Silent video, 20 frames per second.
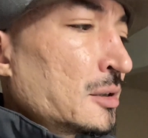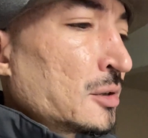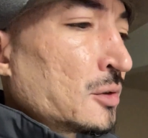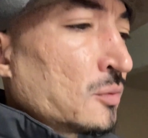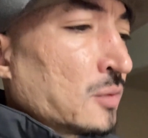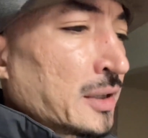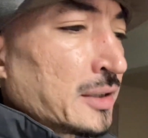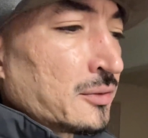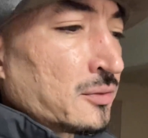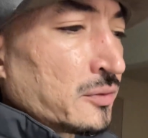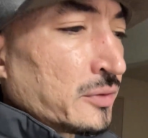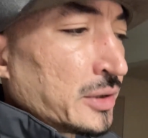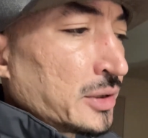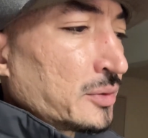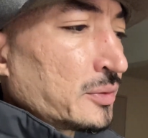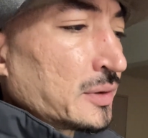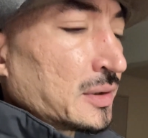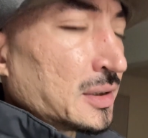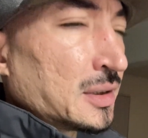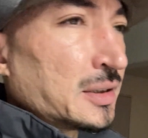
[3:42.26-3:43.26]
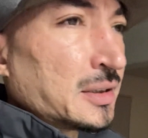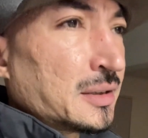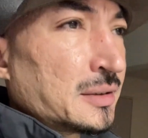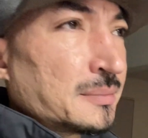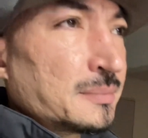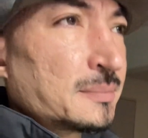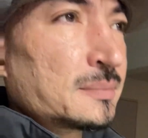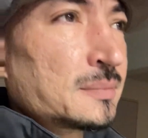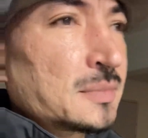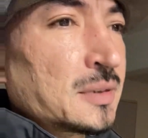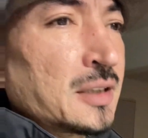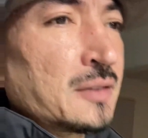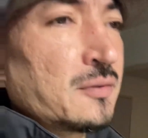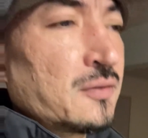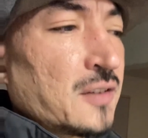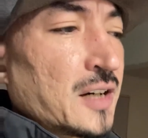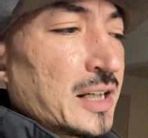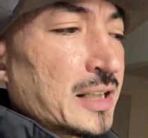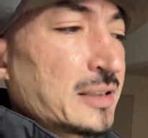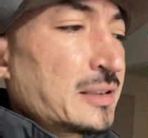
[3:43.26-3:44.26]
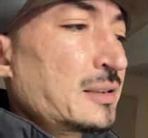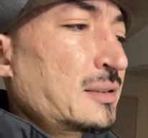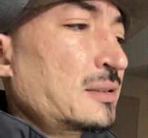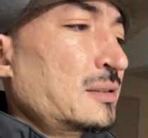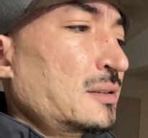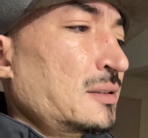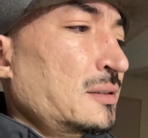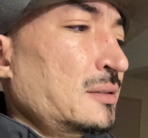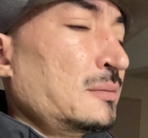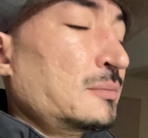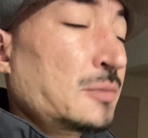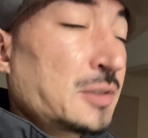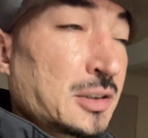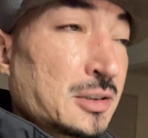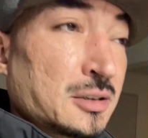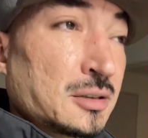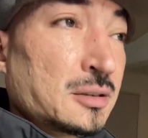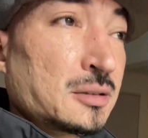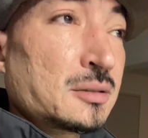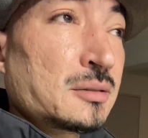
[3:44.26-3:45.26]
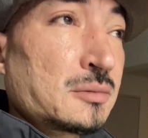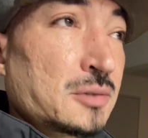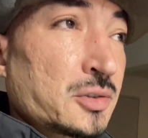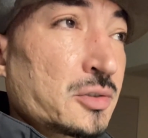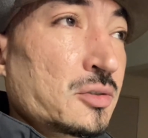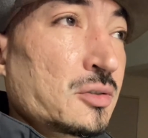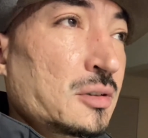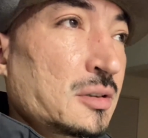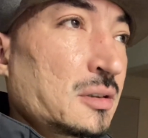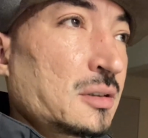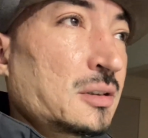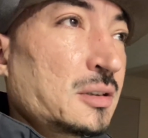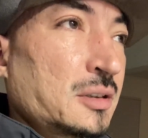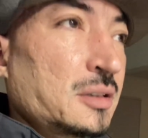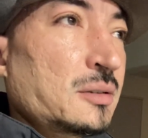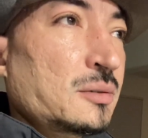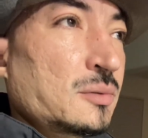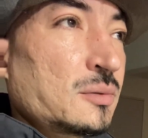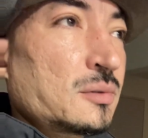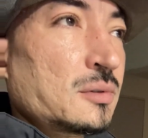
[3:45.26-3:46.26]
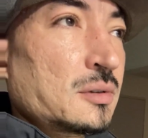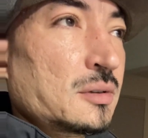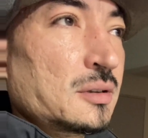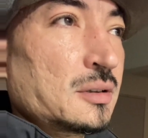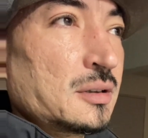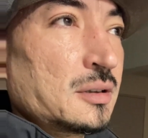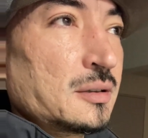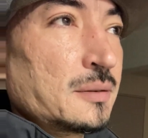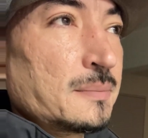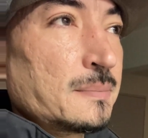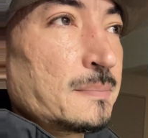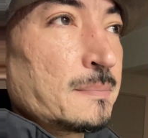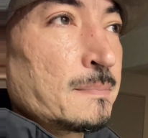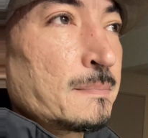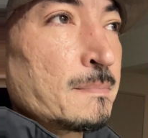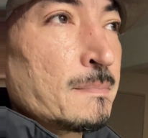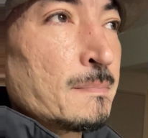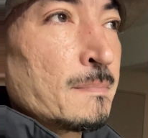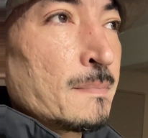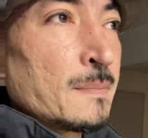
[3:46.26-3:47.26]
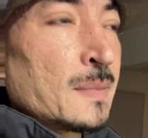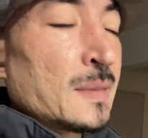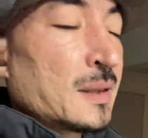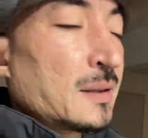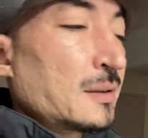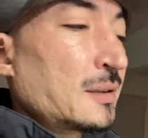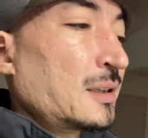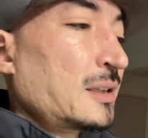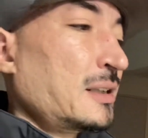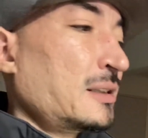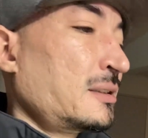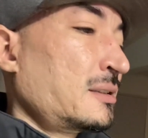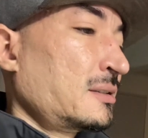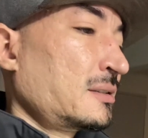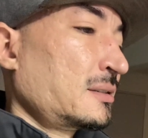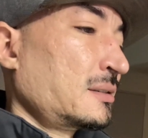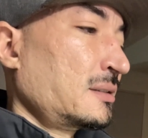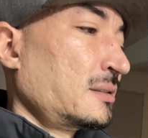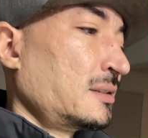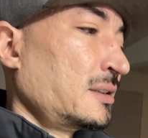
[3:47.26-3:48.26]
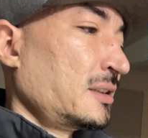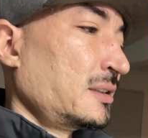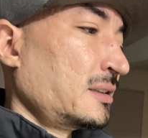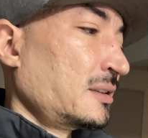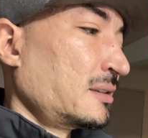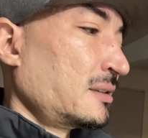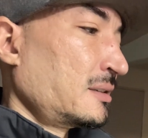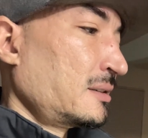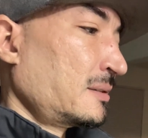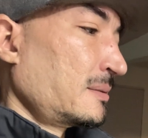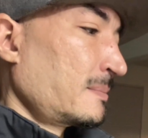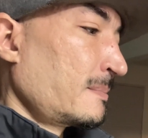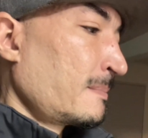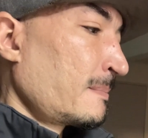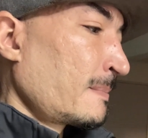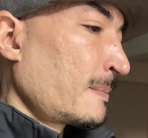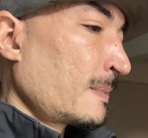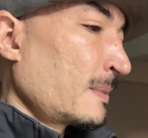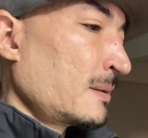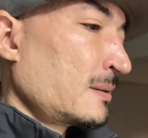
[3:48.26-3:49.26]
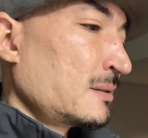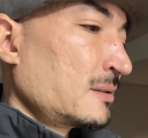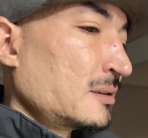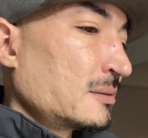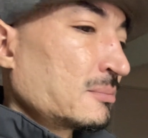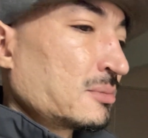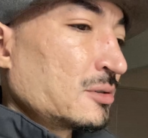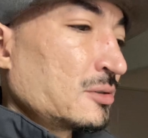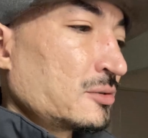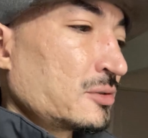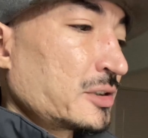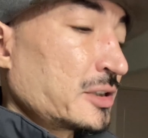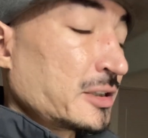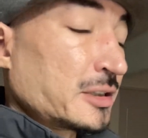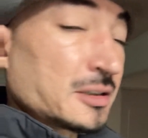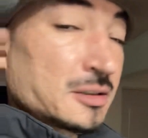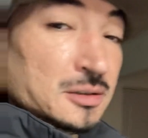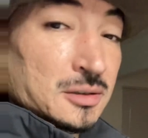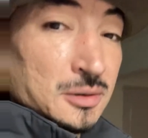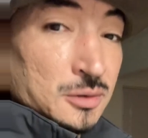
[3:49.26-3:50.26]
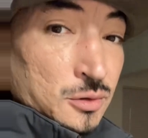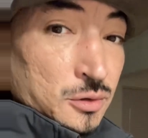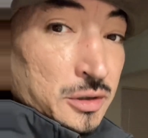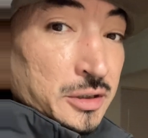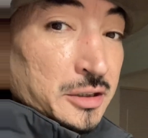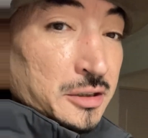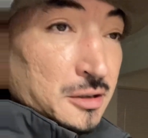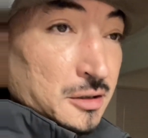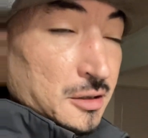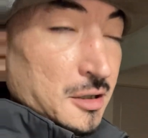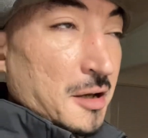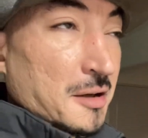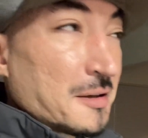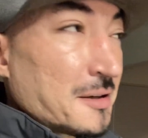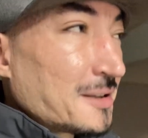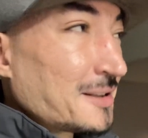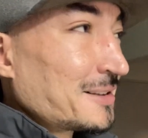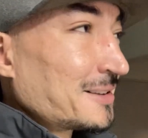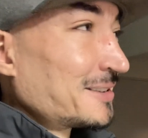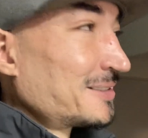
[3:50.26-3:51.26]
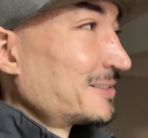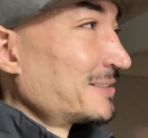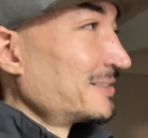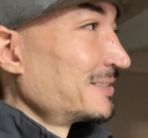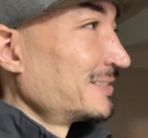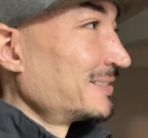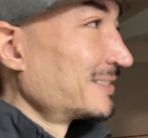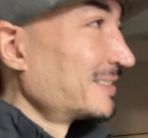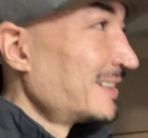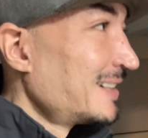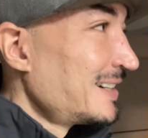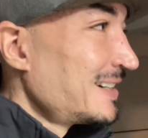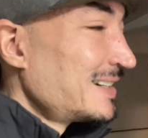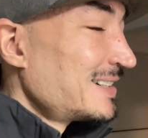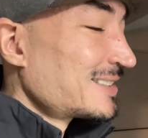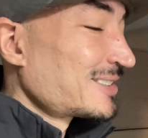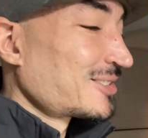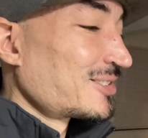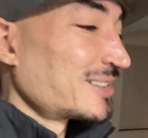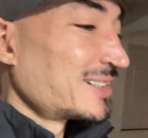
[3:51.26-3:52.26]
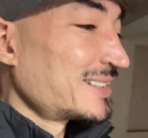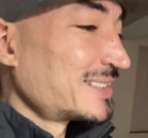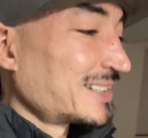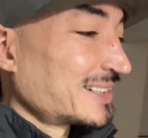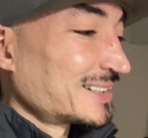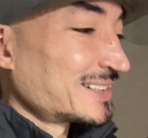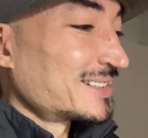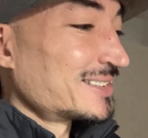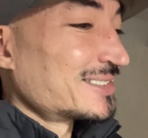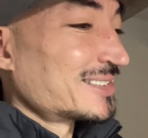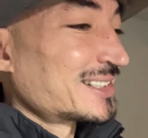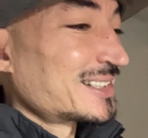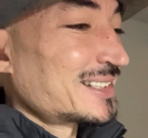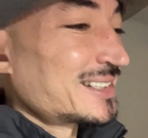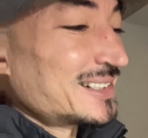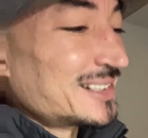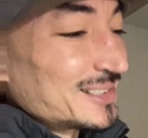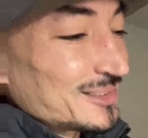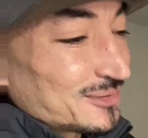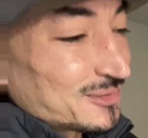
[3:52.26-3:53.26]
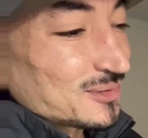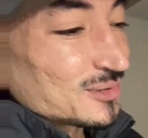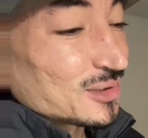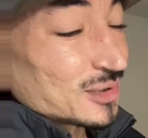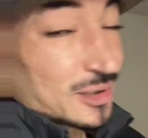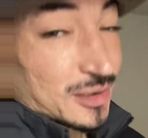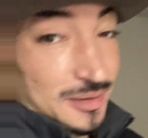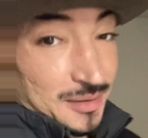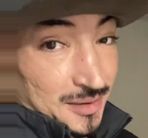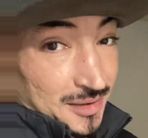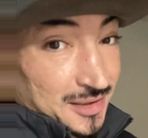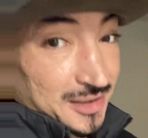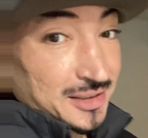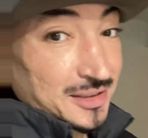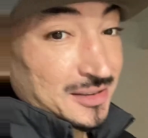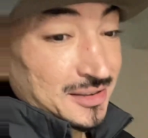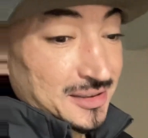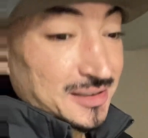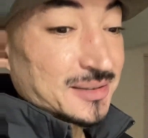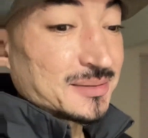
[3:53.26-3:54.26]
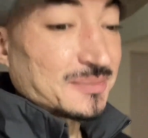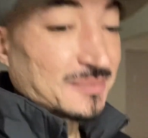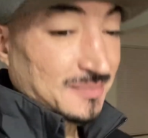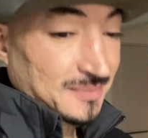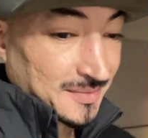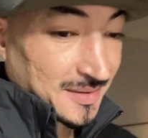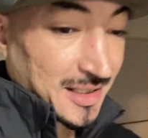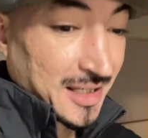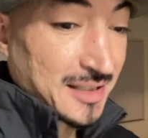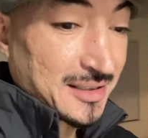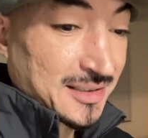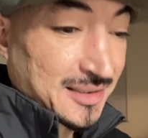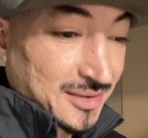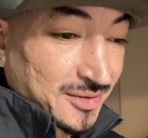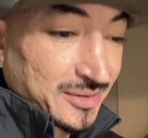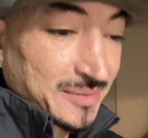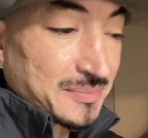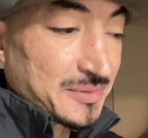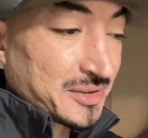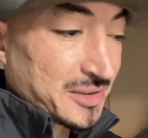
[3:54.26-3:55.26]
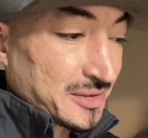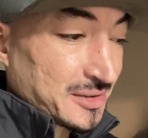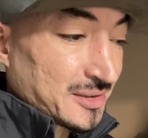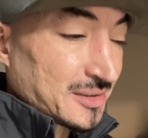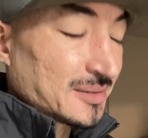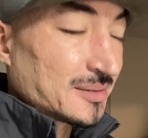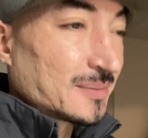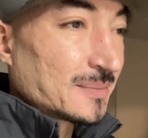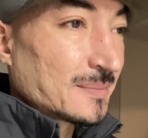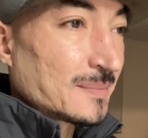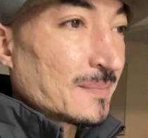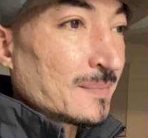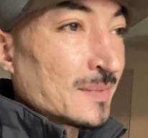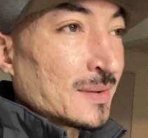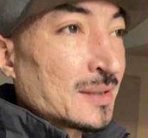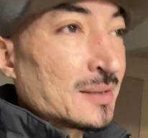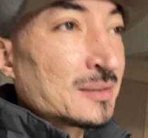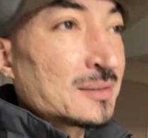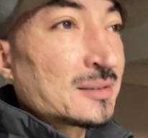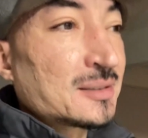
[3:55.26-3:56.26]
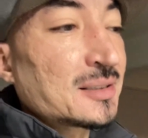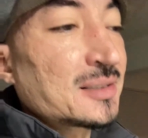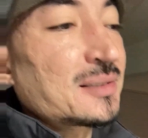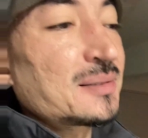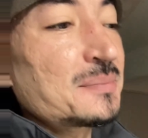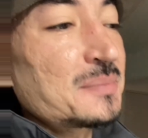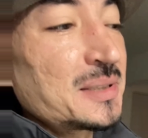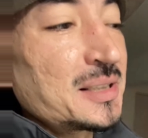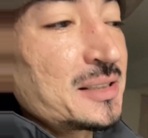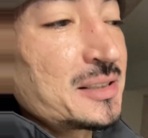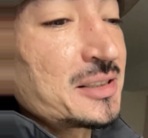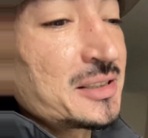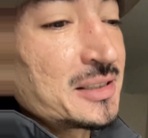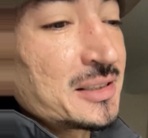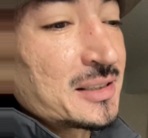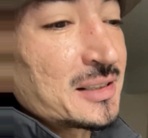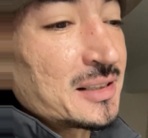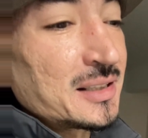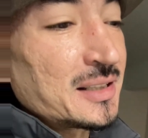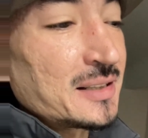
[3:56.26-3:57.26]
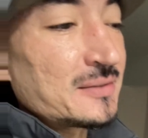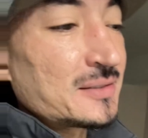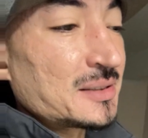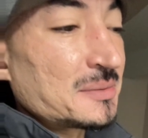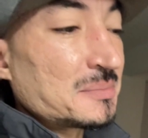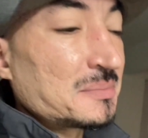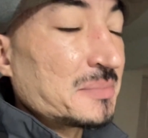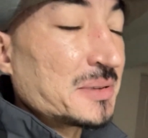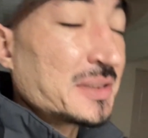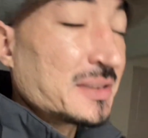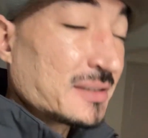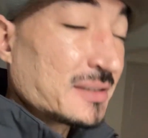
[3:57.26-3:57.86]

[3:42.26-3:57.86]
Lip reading: quite frequently advised her, whether strongly or then I took the approach as her lawyer, trying to intercede for her, clearly as scripture, because someday she's going to have to be